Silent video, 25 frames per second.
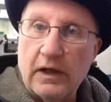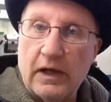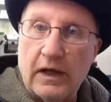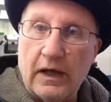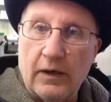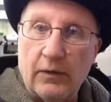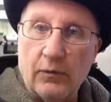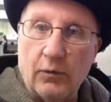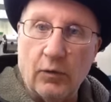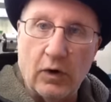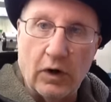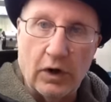
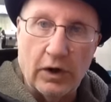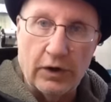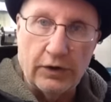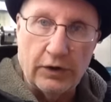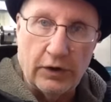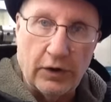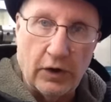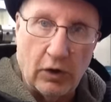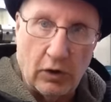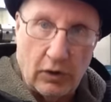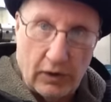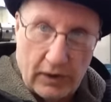and
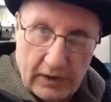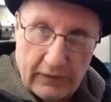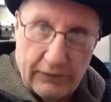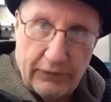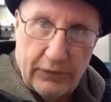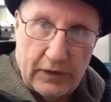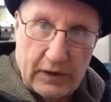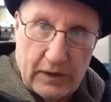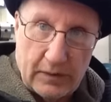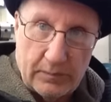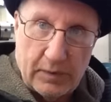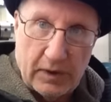wanted to know
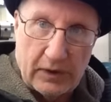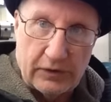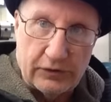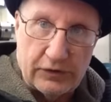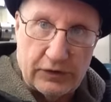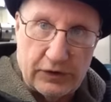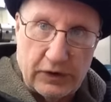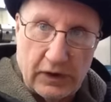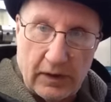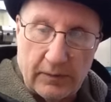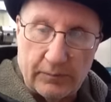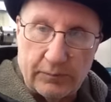if it had been
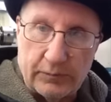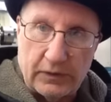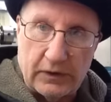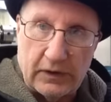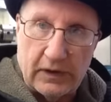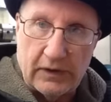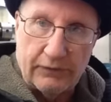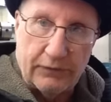shipped and